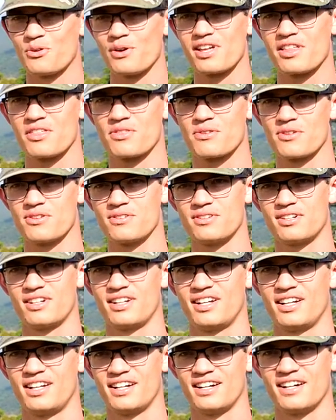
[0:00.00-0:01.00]
the way through
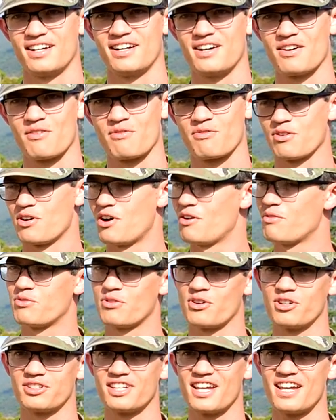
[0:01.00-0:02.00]
uh, for all
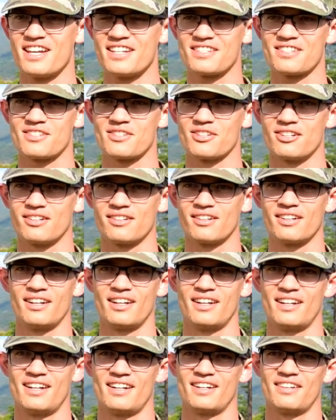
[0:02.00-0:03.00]
four days. So,
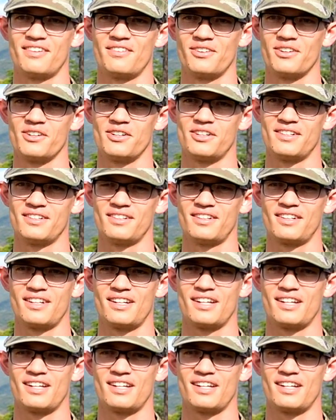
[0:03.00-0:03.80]
real